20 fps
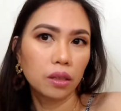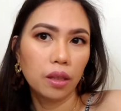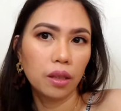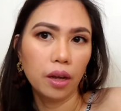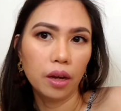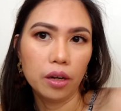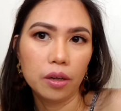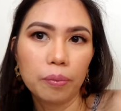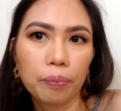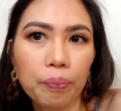
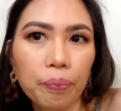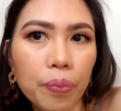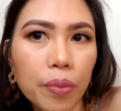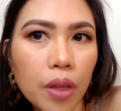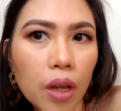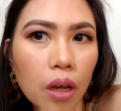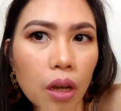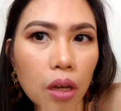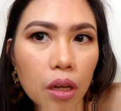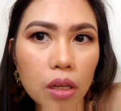There.
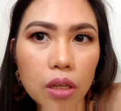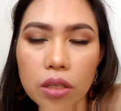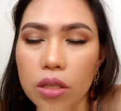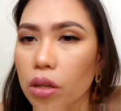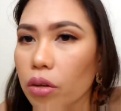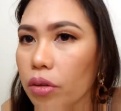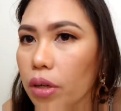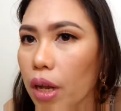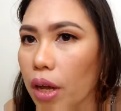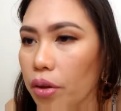
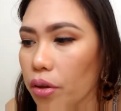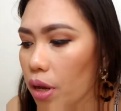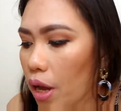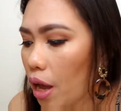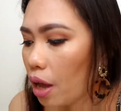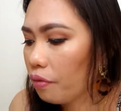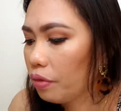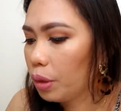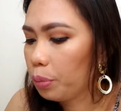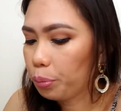So now you
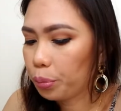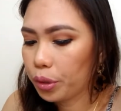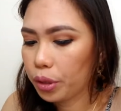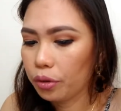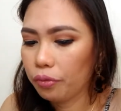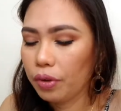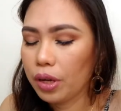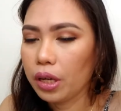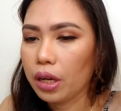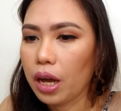have the
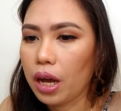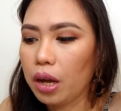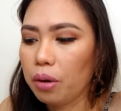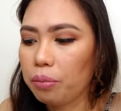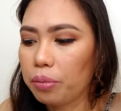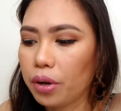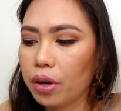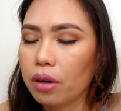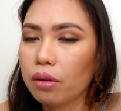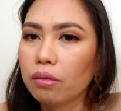perfect
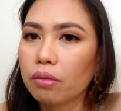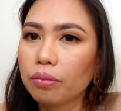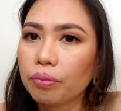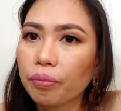eyebrow.